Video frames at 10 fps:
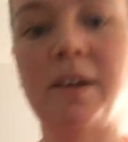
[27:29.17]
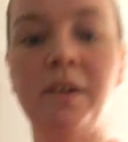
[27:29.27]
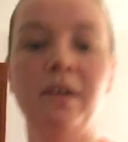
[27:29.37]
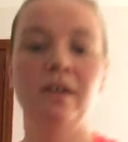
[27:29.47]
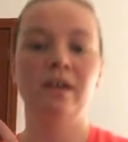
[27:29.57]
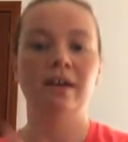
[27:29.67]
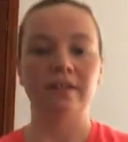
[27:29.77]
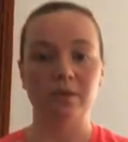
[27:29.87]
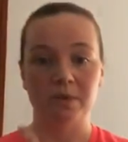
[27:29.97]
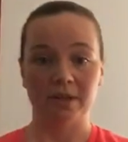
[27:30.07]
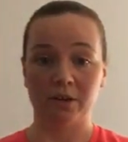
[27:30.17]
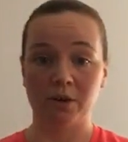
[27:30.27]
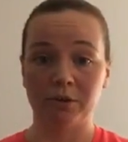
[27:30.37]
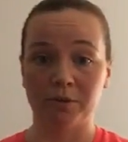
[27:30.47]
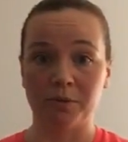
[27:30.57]
of a little bit like
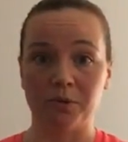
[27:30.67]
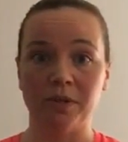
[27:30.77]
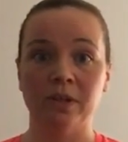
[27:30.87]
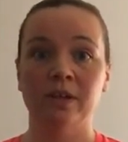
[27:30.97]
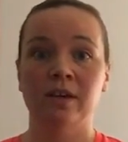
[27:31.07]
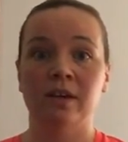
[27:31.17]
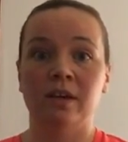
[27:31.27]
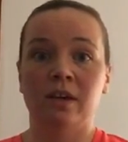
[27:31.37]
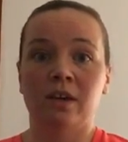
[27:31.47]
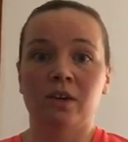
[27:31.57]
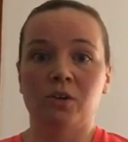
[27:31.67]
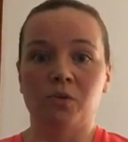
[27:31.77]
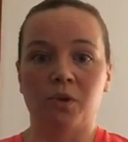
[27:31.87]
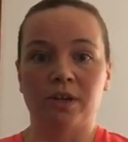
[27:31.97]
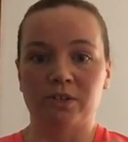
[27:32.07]
collarbone. You
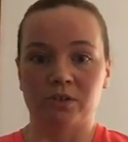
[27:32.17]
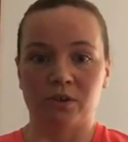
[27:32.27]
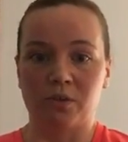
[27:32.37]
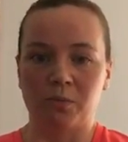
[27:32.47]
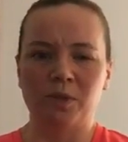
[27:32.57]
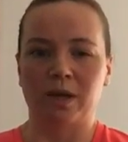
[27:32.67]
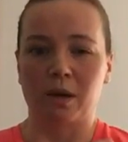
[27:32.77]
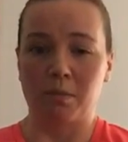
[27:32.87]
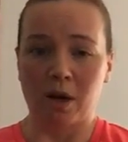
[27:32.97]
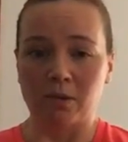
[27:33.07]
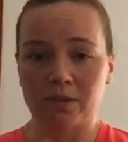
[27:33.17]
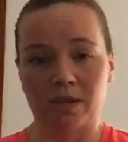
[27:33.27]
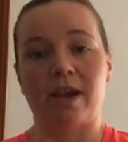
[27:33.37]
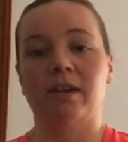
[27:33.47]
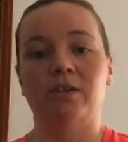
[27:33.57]
want to do almost like a pulse
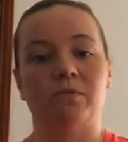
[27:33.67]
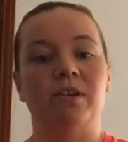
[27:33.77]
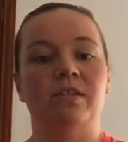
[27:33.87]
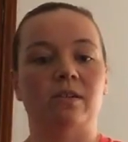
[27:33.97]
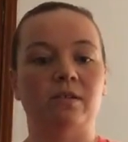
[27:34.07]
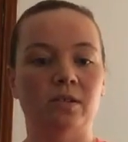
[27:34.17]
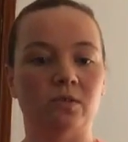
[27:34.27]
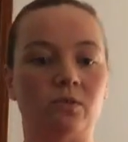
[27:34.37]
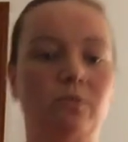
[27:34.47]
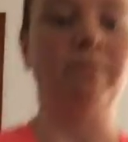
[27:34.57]
in action with it. So,